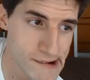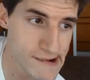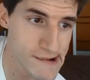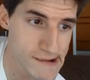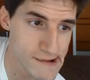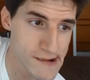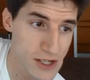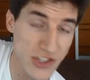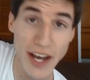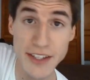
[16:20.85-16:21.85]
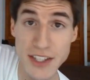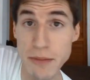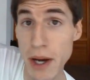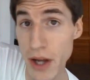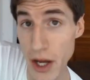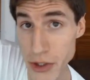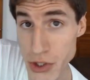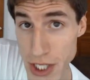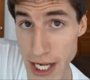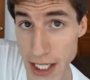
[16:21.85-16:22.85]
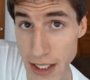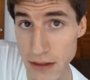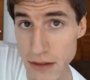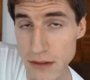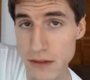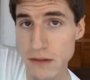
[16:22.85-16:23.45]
Right? Science is about understanding